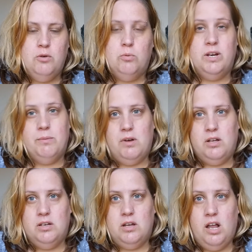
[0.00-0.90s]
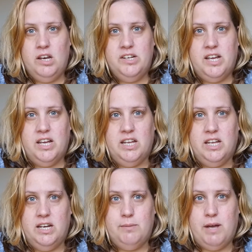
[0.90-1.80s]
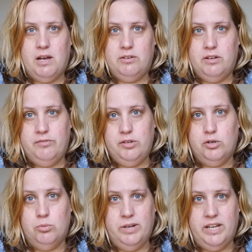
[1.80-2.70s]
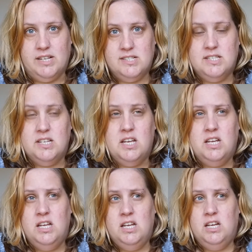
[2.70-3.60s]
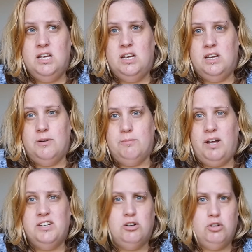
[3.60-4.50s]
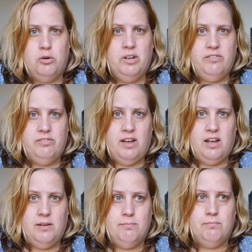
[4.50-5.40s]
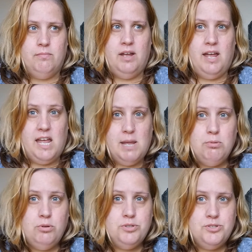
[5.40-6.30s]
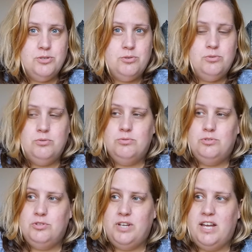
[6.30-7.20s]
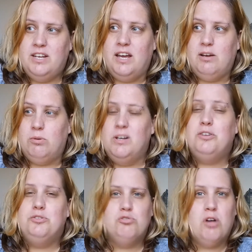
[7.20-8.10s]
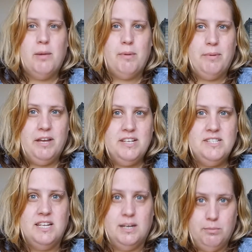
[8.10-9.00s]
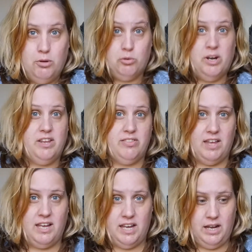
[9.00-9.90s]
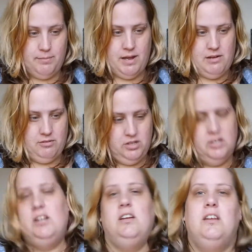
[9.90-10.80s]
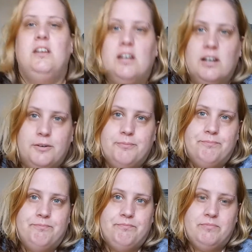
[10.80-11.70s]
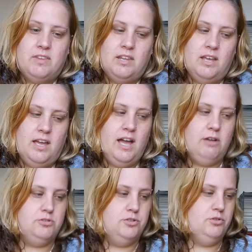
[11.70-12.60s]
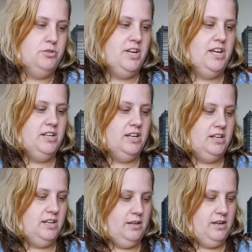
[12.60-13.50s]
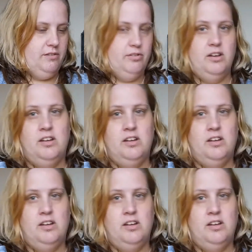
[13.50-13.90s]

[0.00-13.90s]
When I'm on holiday in about a few weeks, I don't know if I'm able to do that. I will try my best, and I'm already thinking about how to do that, and I have